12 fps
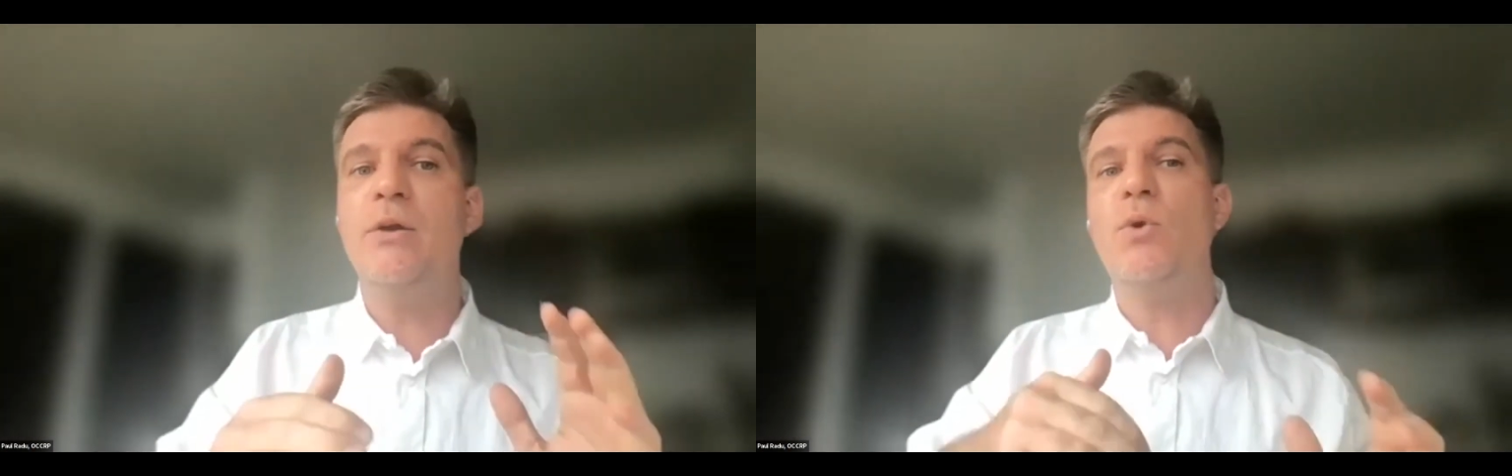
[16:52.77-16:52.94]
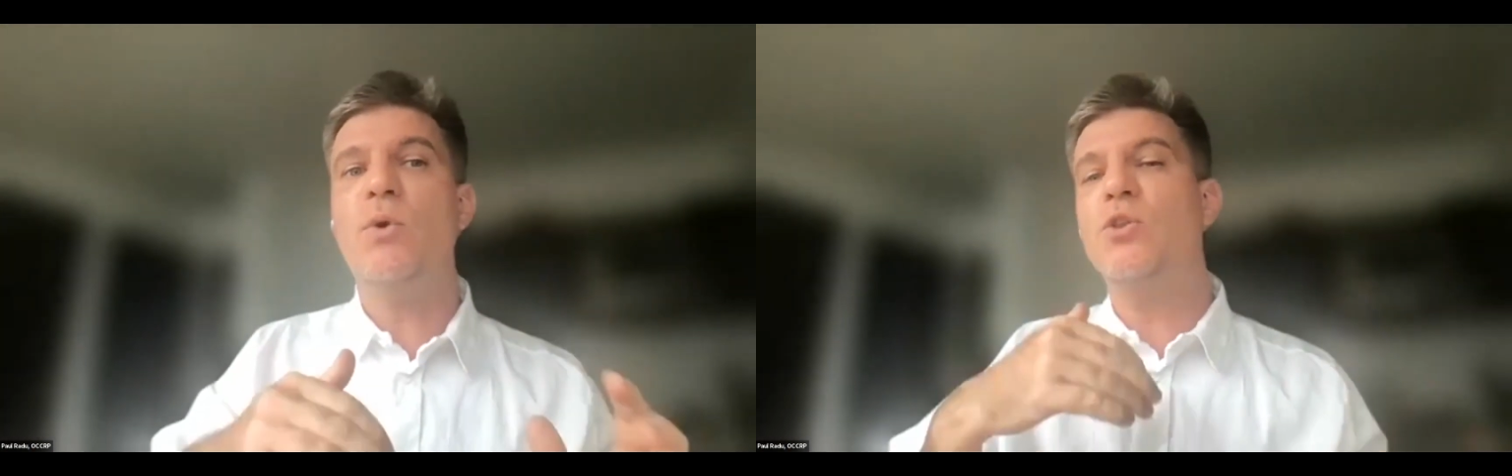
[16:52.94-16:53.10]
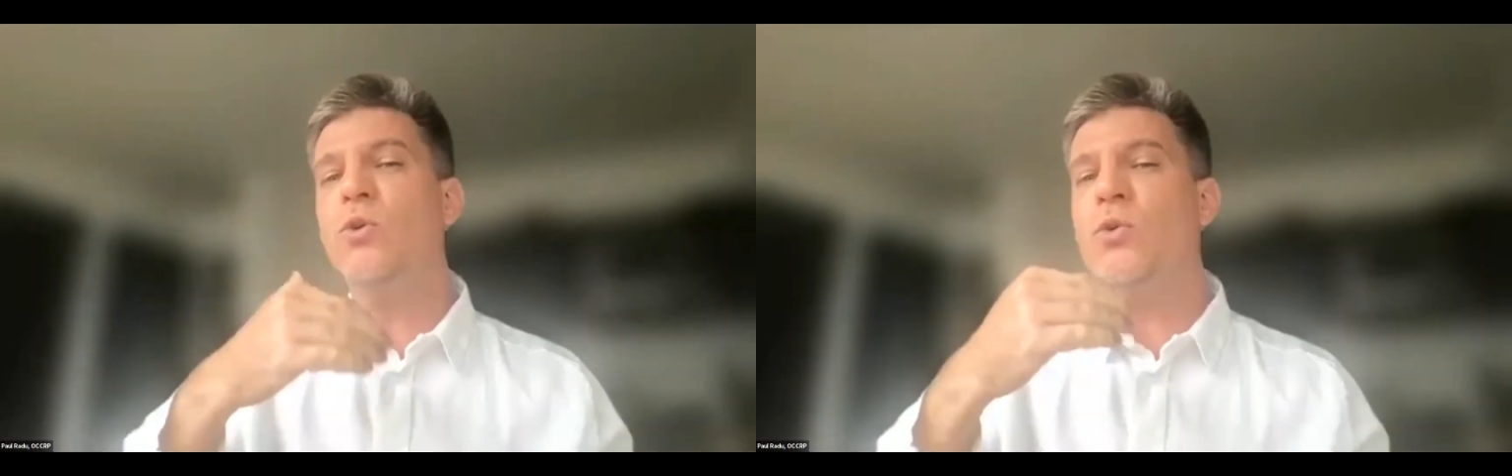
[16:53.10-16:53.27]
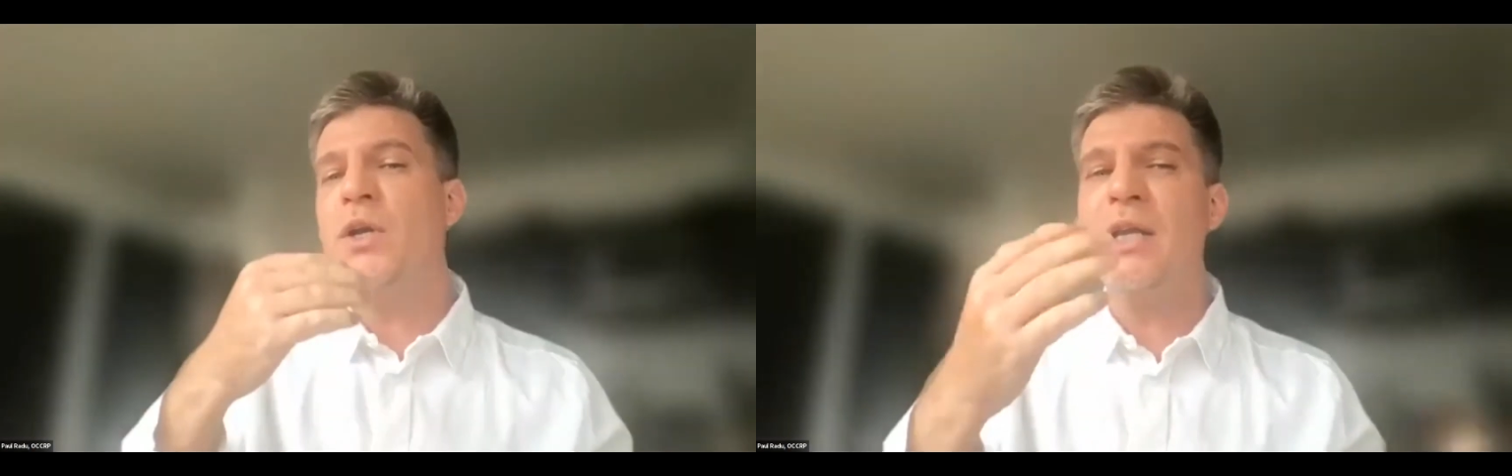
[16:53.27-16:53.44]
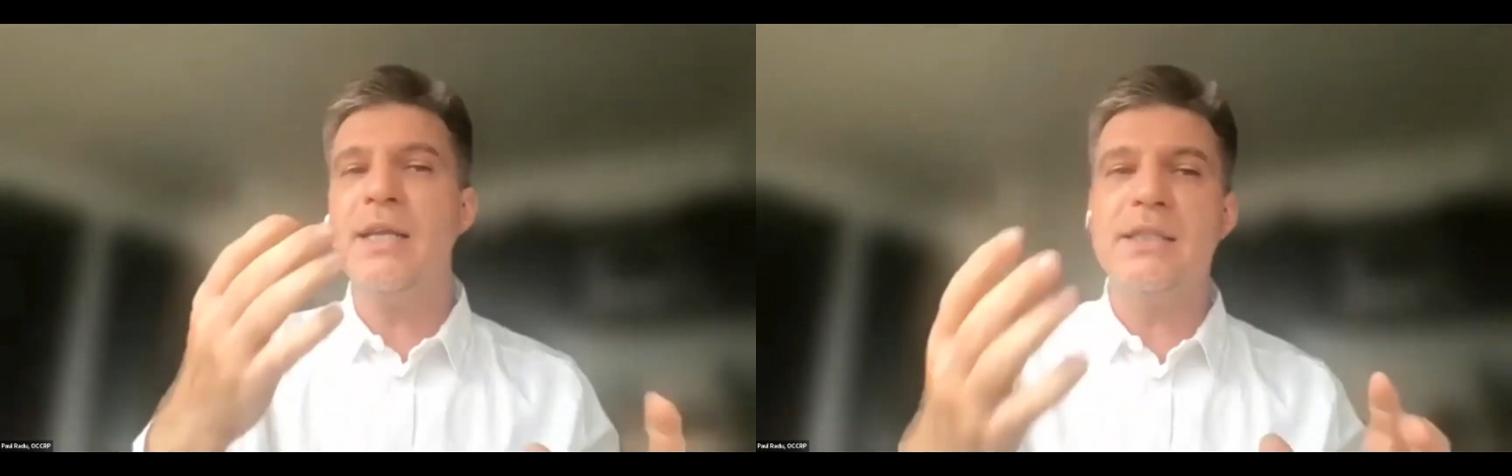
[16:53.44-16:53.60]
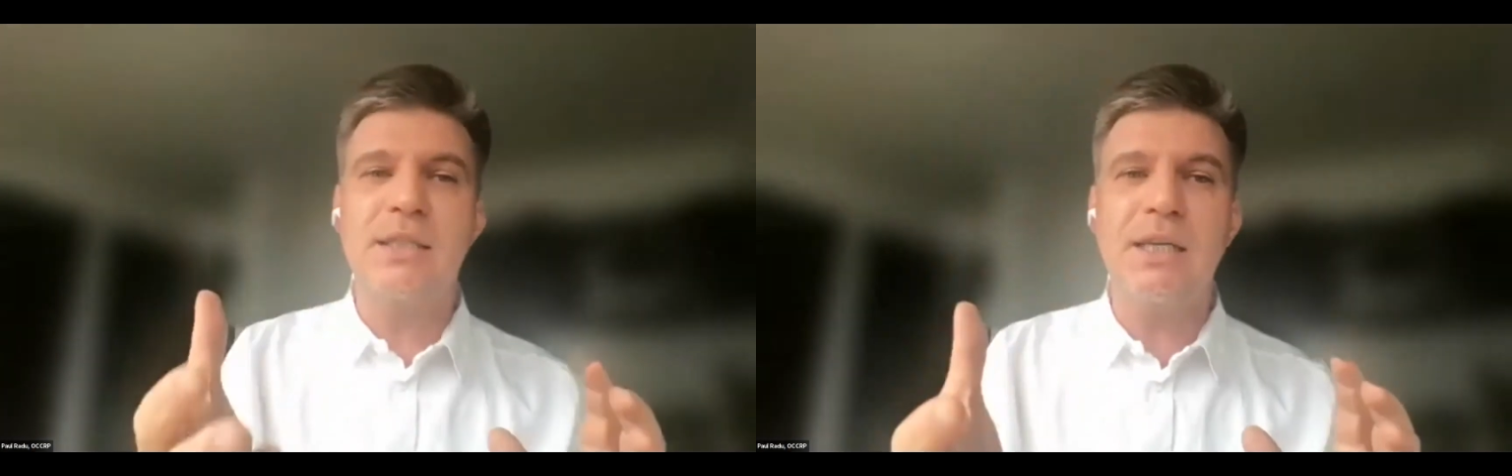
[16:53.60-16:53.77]
where you don't
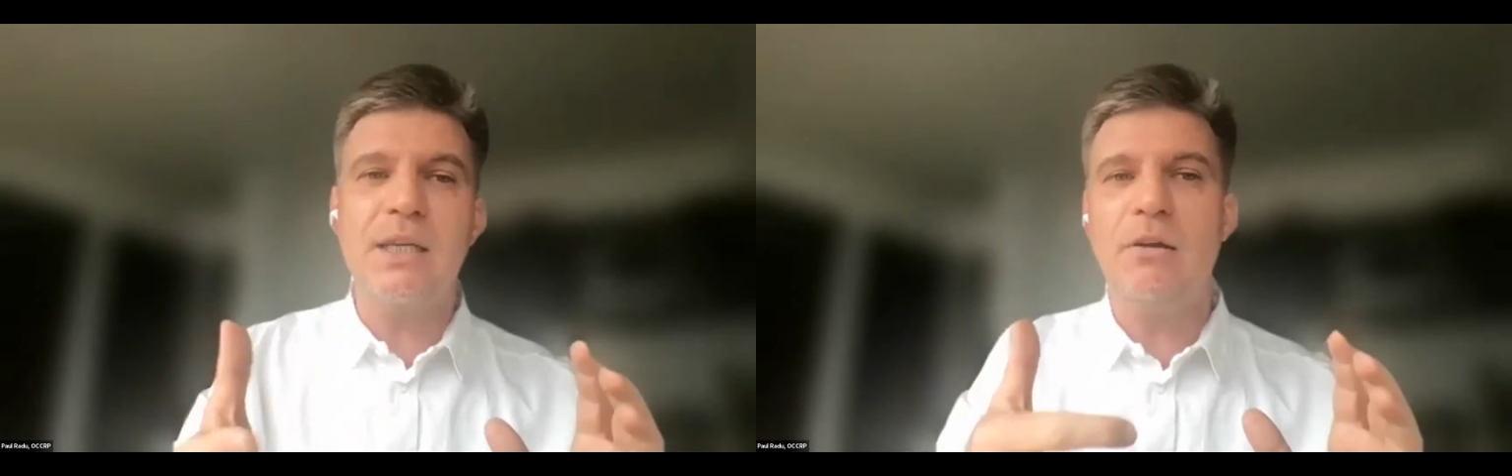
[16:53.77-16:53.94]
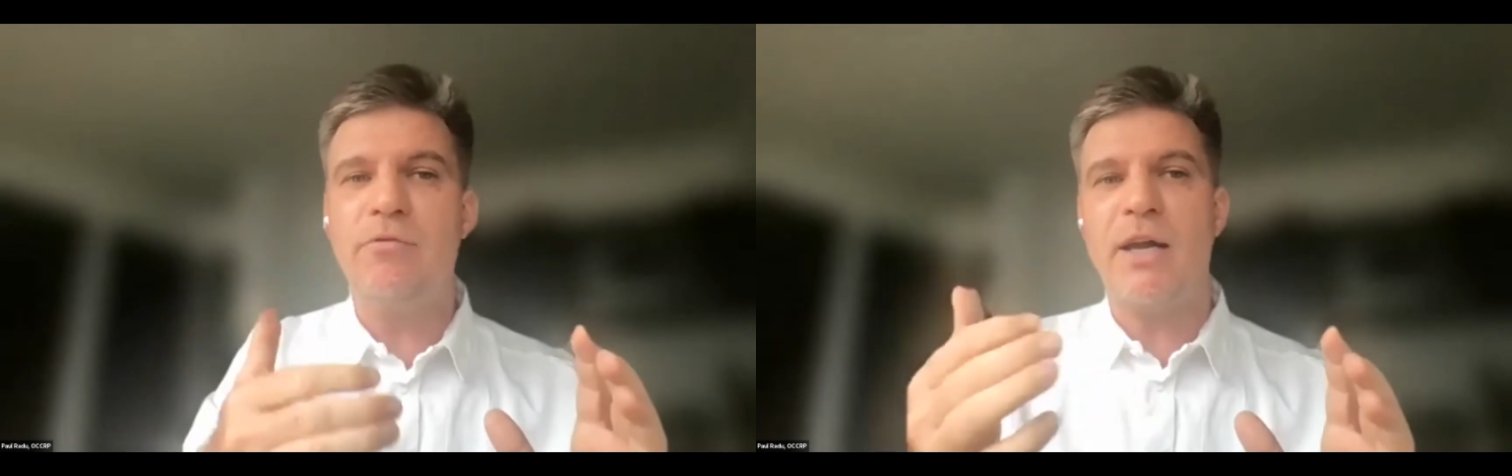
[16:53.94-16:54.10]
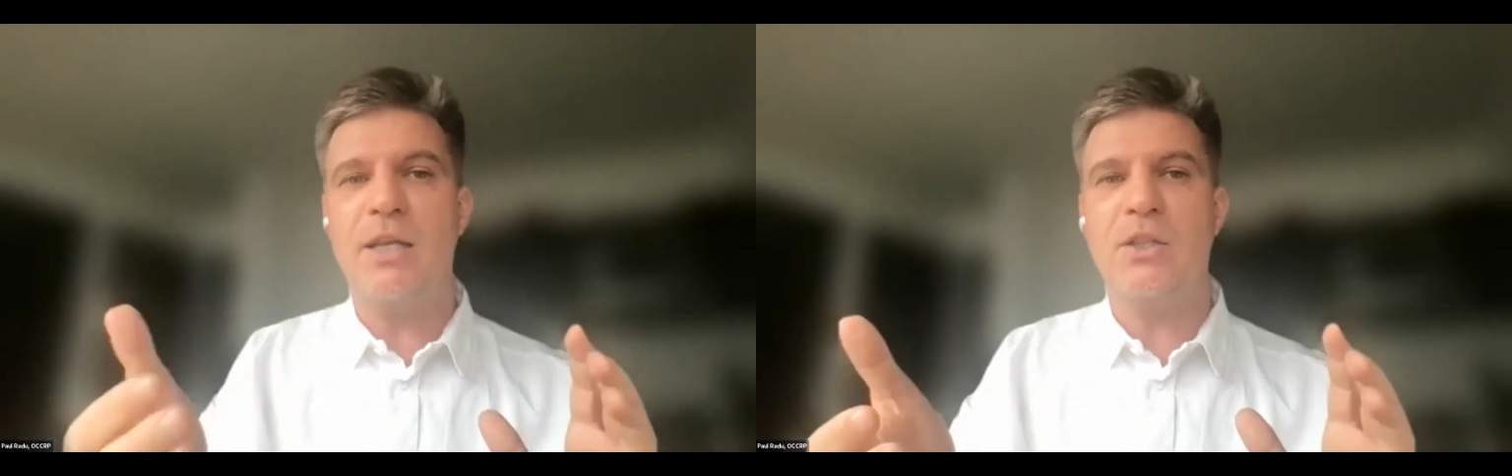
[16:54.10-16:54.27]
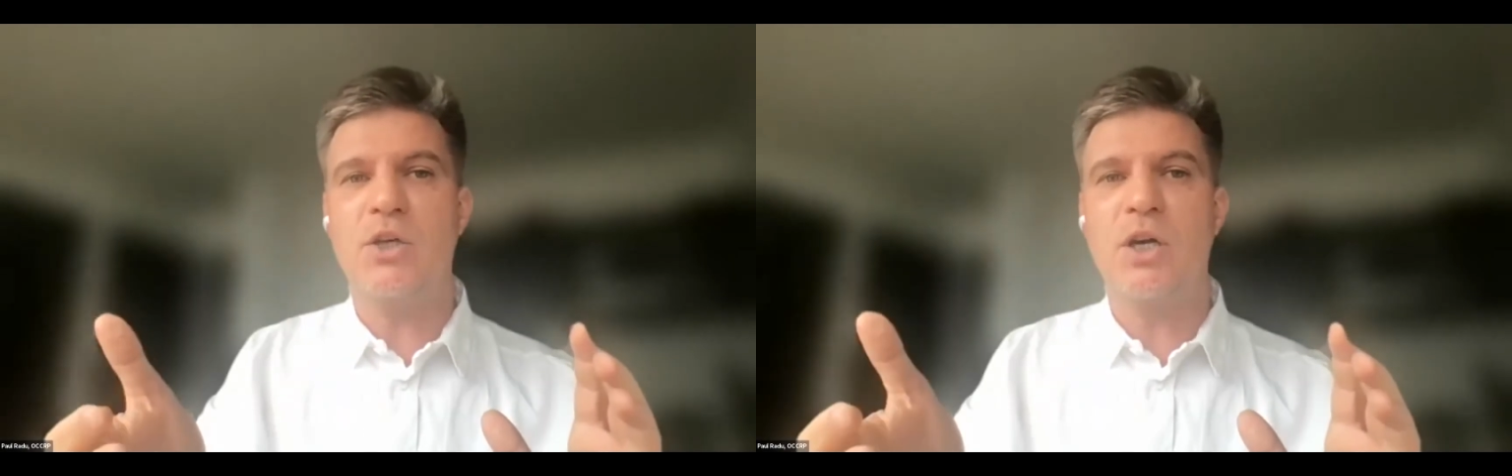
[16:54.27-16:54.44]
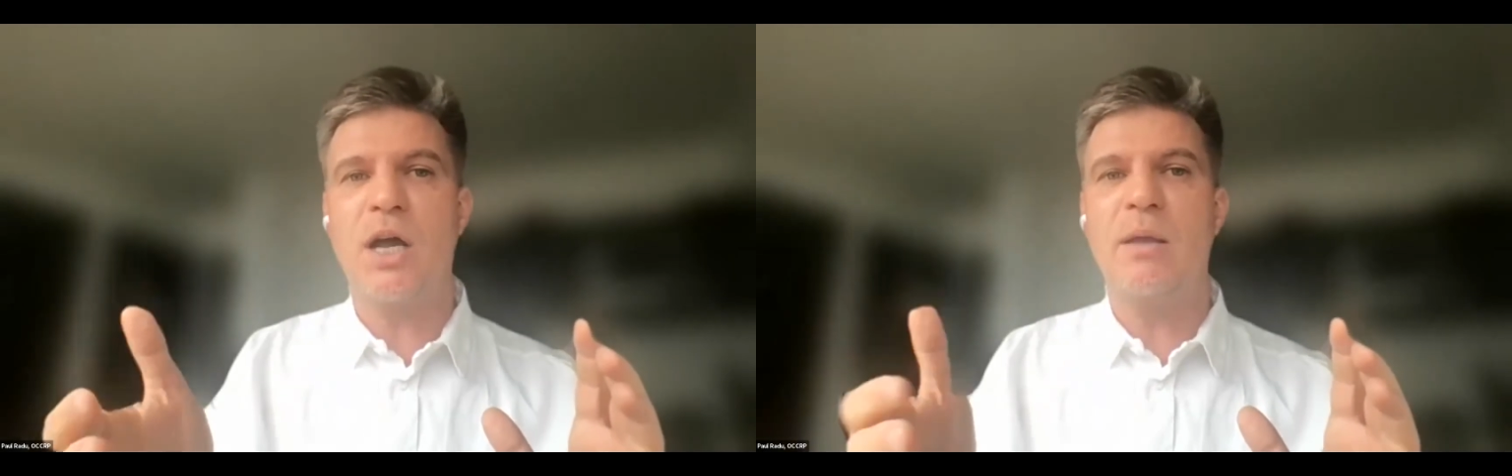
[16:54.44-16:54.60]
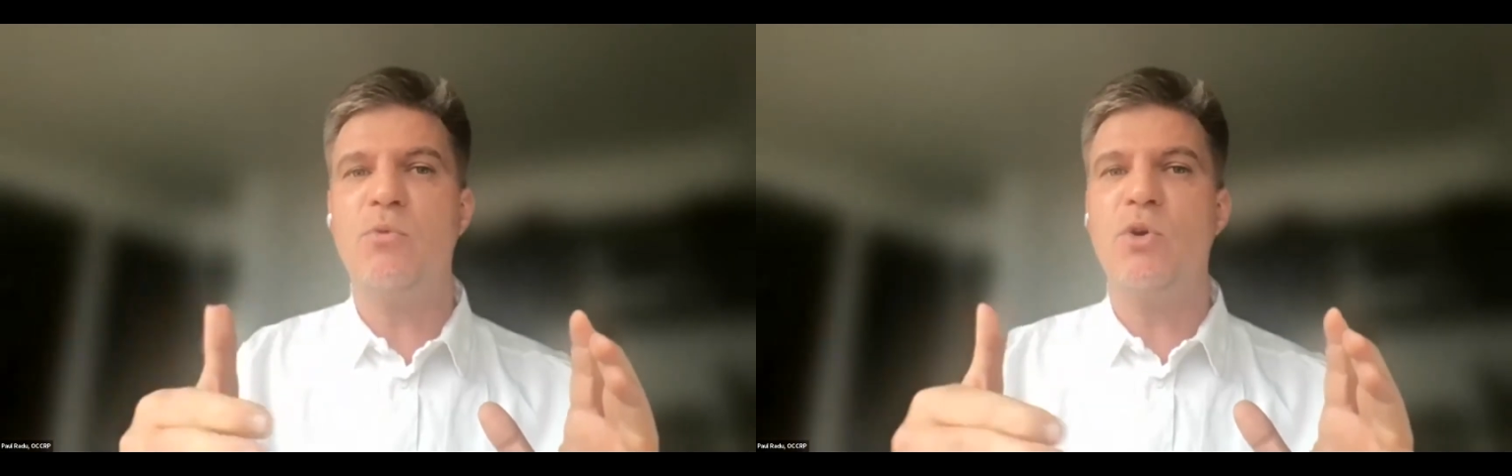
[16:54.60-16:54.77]
really see the violent crime,